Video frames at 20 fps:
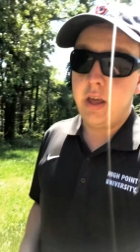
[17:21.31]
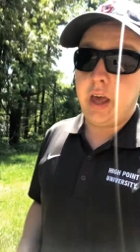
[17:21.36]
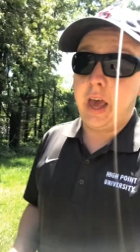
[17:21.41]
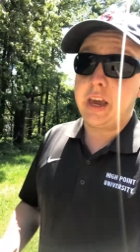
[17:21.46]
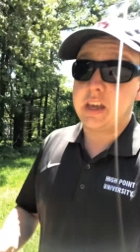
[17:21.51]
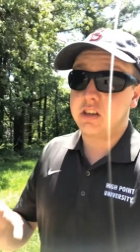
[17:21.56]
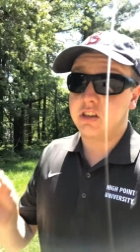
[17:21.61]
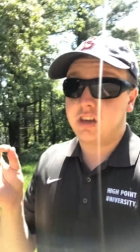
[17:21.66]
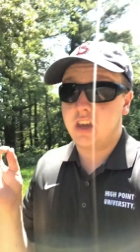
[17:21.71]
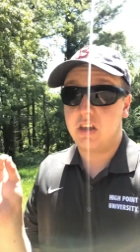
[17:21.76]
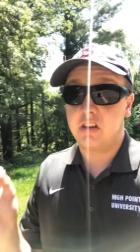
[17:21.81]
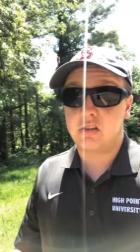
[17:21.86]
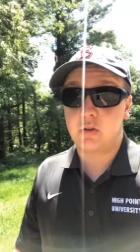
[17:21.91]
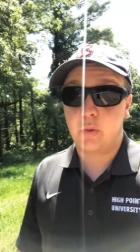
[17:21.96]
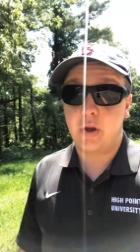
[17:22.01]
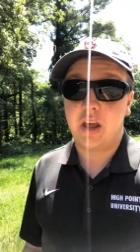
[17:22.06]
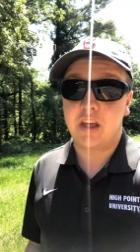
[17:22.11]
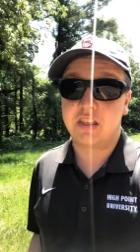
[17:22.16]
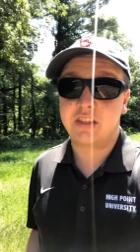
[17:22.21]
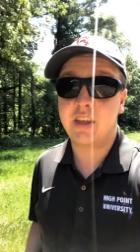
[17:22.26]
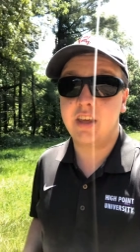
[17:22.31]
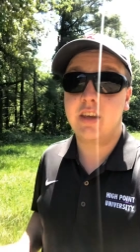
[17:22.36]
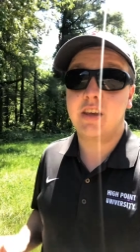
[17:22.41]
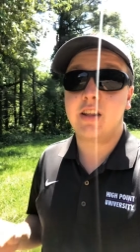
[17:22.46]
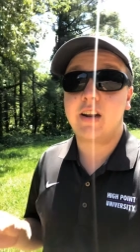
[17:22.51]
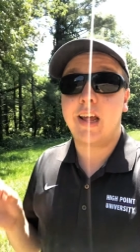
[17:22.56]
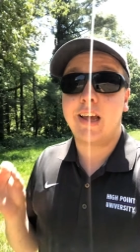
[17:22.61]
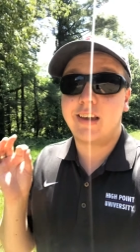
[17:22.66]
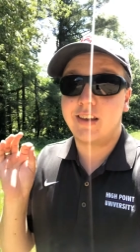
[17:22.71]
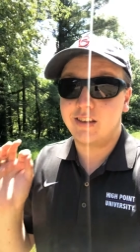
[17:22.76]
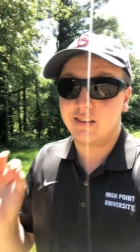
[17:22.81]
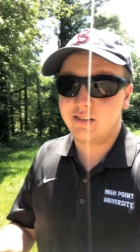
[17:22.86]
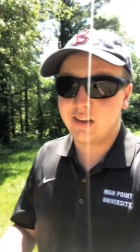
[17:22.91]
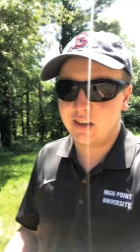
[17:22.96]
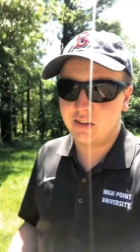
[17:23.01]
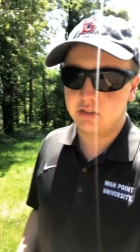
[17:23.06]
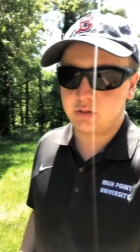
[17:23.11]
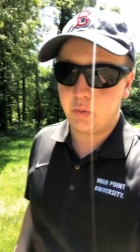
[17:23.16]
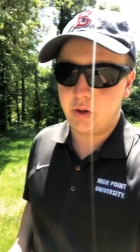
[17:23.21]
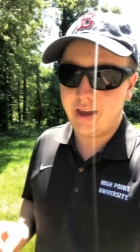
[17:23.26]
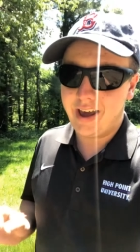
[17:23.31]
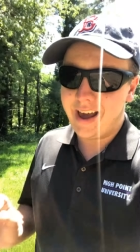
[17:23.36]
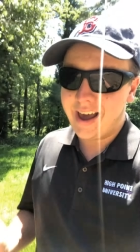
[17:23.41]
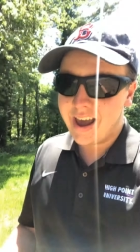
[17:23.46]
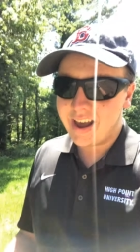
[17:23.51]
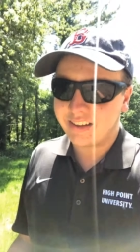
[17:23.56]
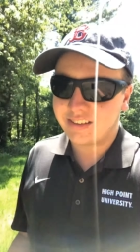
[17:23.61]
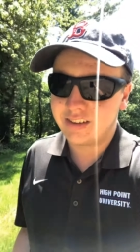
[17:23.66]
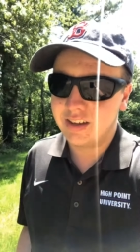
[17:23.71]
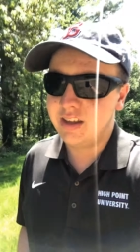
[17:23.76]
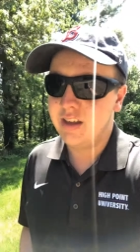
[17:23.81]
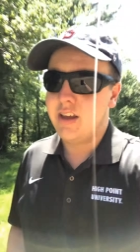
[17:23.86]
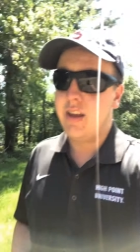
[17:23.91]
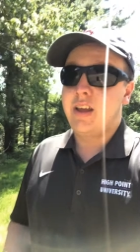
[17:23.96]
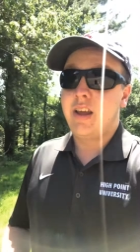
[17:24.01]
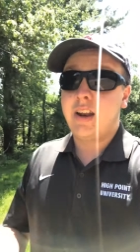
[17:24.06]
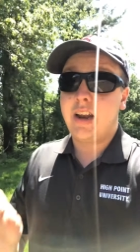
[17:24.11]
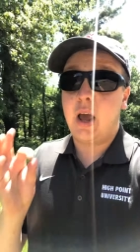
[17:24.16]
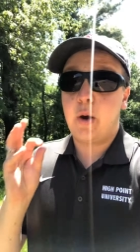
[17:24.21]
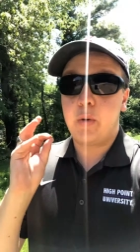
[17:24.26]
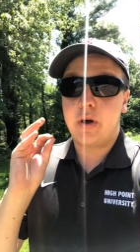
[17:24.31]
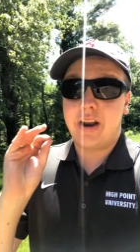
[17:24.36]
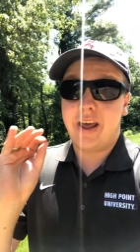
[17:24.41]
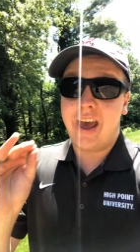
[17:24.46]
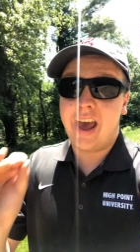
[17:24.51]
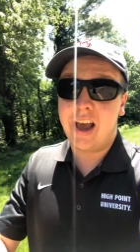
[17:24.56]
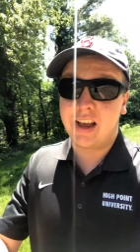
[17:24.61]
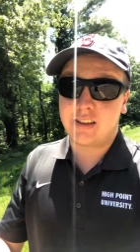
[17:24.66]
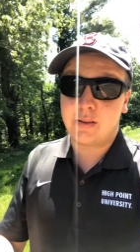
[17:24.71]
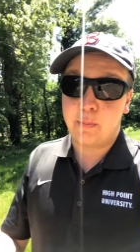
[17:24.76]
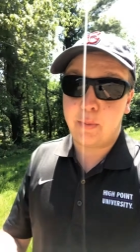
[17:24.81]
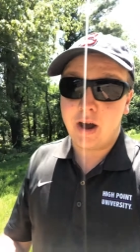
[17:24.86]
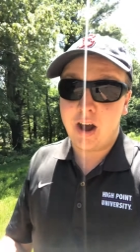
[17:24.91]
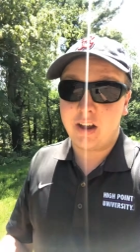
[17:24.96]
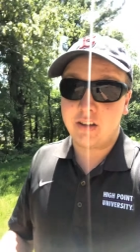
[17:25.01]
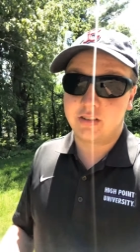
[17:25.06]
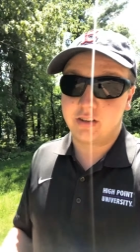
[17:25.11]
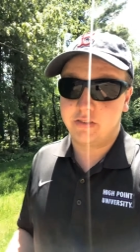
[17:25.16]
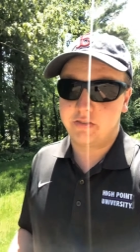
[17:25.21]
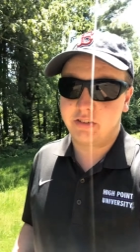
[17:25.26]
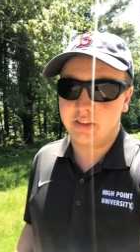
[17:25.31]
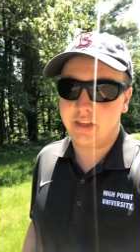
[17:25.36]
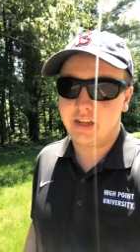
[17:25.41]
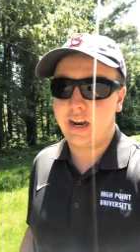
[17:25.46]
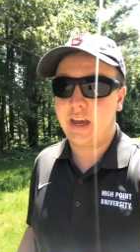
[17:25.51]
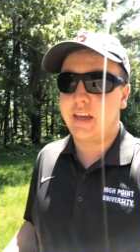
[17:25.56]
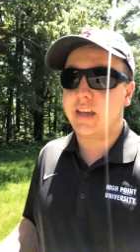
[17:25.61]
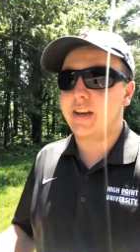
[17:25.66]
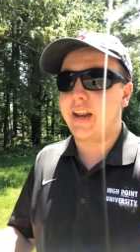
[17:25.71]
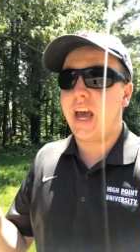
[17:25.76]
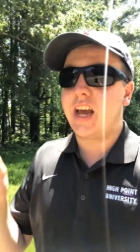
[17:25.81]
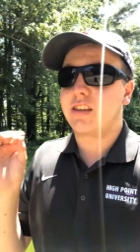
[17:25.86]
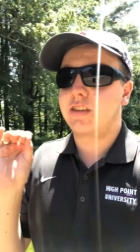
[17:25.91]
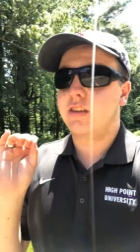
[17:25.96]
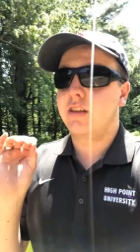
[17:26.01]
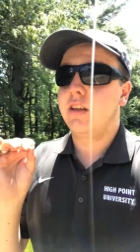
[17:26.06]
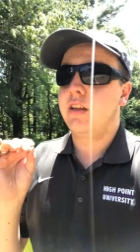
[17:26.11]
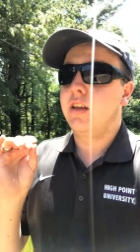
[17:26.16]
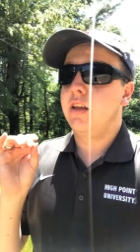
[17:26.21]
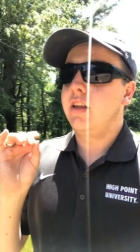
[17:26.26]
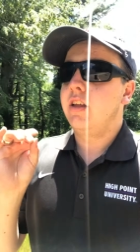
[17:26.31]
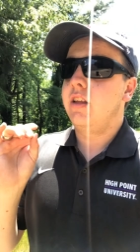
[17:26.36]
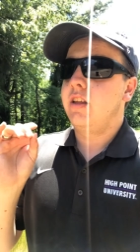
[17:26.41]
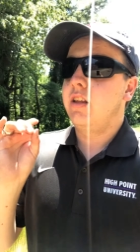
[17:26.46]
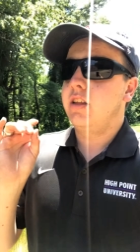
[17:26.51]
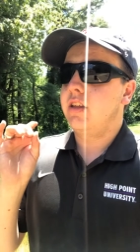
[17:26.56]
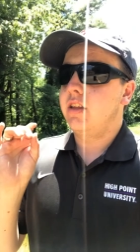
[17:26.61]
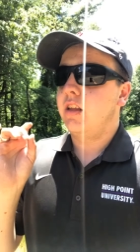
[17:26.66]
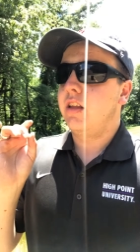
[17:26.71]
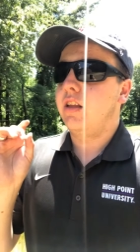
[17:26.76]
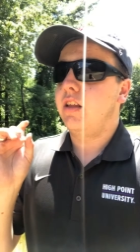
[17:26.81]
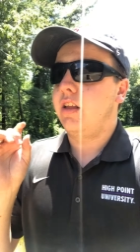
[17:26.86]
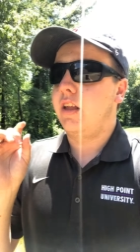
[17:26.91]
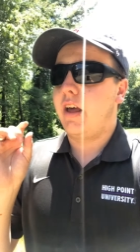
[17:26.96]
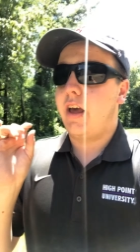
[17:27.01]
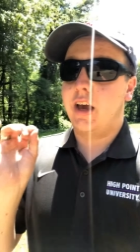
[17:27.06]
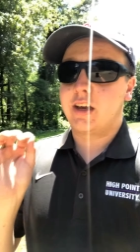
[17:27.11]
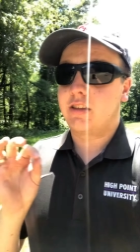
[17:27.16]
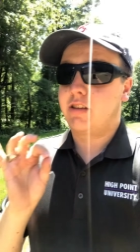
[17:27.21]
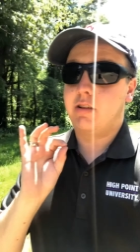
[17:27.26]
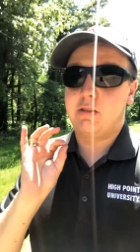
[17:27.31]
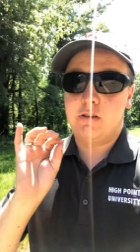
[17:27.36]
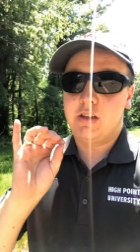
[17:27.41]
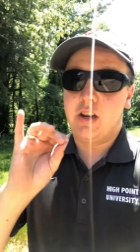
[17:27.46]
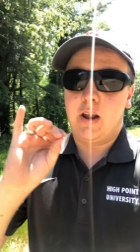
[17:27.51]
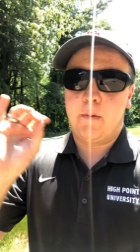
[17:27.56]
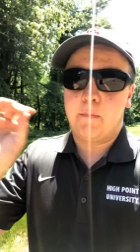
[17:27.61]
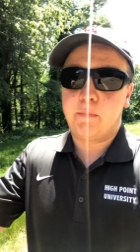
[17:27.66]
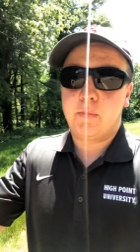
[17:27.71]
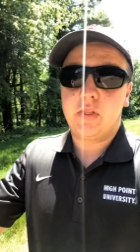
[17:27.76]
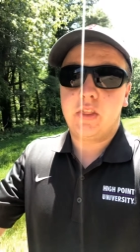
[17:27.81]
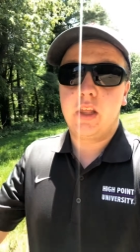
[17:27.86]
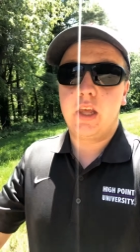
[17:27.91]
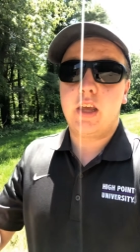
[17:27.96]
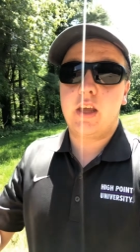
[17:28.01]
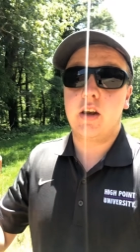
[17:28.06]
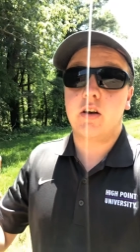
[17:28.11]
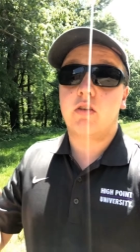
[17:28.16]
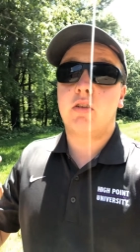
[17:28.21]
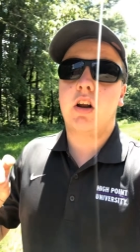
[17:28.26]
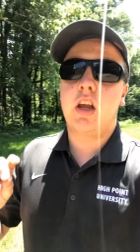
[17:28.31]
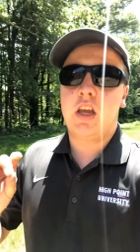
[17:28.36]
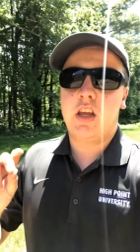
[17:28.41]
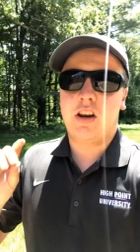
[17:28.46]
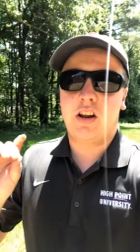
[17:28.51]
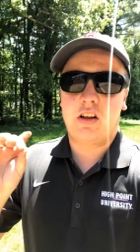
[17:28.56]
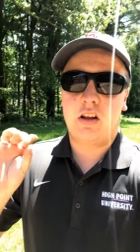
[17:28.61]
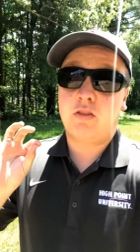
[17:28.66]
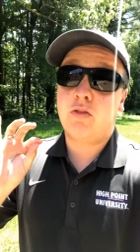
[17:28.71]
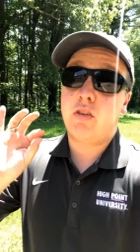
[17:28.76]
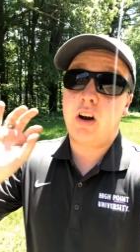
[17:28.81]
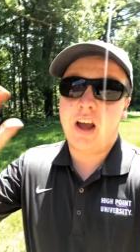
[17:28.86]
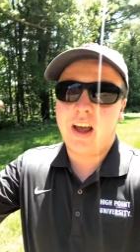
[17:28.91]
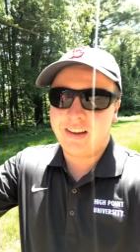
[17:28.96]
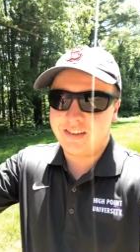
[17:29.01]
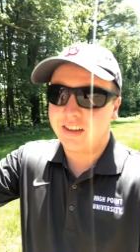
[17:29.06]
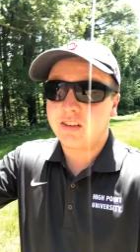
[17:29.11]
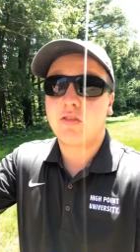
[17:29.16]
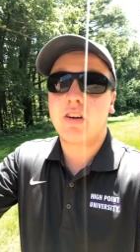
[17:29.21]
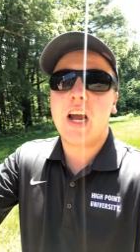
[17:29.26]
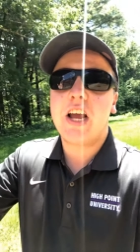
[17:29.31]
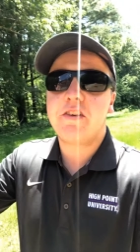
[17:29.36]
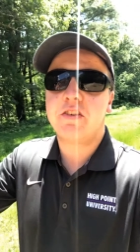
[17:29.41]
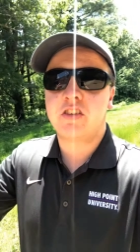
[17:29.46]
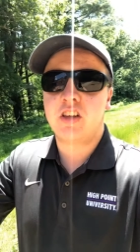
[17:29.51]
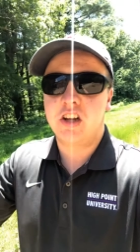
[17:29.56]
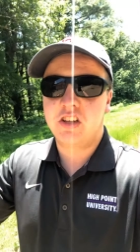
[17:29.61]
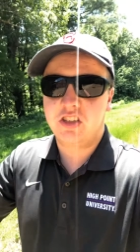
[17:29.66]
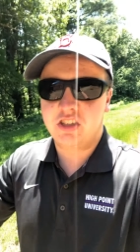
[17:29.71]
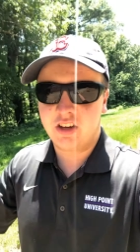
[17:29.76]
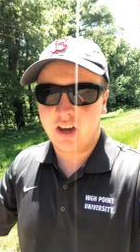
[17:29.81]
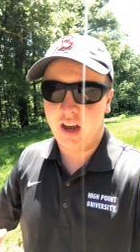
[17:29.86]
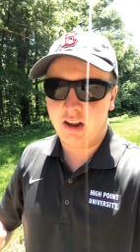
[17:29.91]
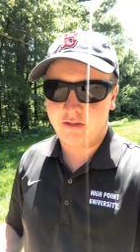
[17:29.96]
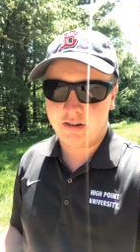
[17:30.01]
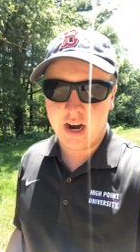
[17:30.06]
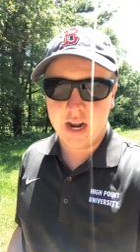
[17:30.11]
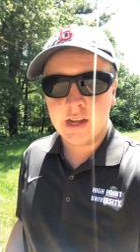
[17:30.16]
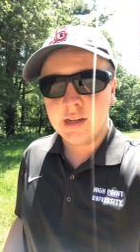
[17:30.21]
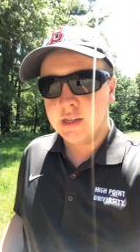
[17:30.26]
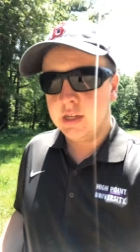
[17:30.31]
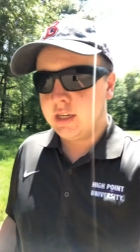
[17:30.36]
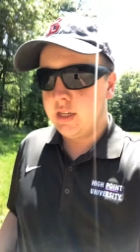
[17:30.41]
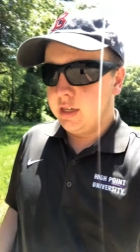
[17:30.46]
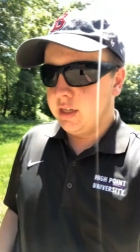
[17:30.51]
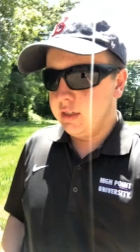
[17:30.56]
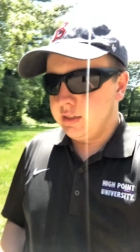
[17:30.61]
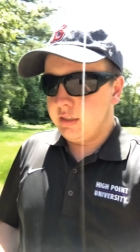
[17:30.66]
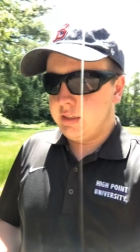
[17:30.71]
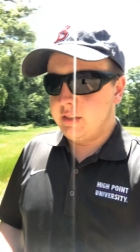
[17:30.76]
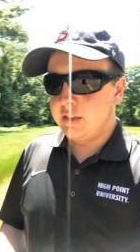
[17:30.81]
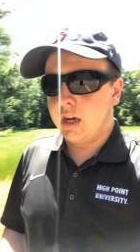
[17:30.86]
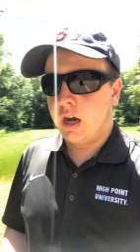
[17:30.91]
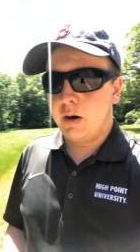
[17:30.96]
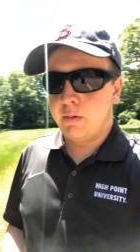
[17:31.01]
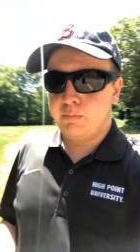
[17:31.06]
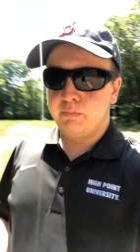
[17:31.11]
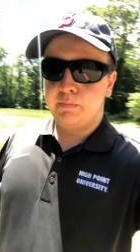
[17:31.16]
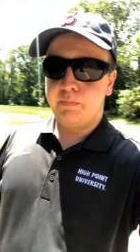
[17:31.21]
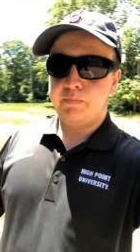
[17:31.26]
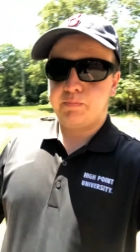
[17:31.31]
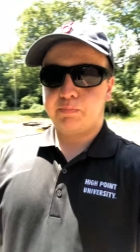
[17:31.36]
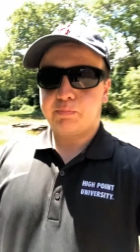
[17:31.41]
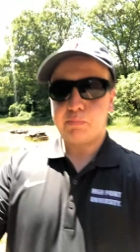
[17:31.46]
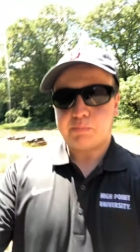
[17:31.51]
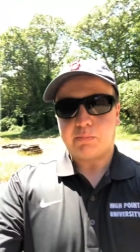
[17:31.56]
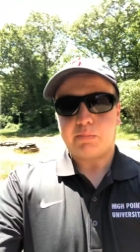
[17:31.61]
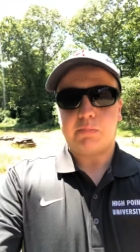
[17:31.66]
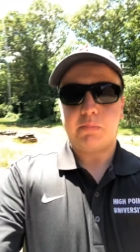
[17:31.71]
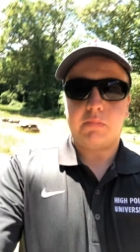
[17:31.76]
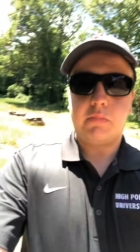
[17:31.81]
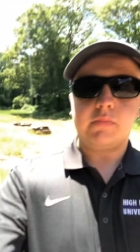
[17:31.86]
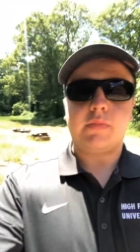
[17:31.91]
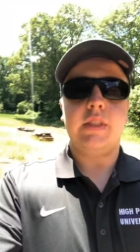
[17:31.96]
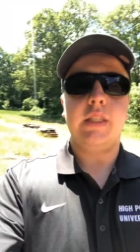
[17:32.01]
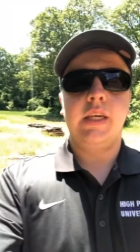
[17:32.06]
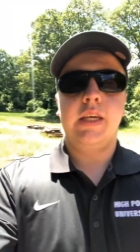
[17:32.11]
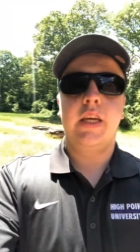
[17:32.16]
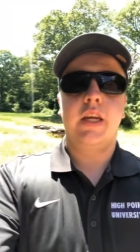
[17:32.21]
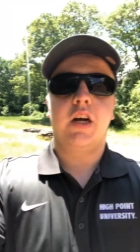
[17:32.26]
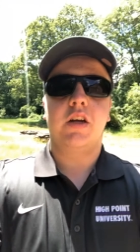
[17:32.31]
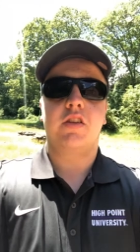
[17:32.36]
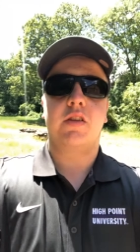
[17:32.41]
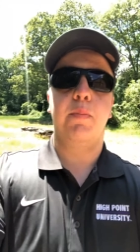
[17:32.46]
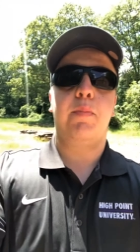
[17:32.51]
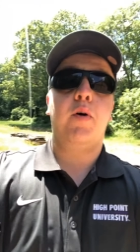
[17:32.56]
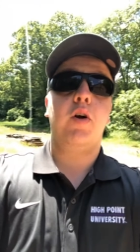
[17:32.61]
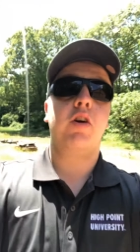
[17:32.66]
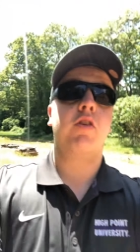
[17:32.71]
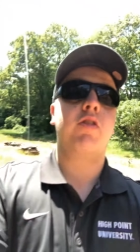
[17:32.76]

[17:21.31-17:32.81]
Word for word: i can change the way i think and i can change the way i act and i want to act positively and i can act act you know in a, in a as a ray of sunshine right so you know, it's important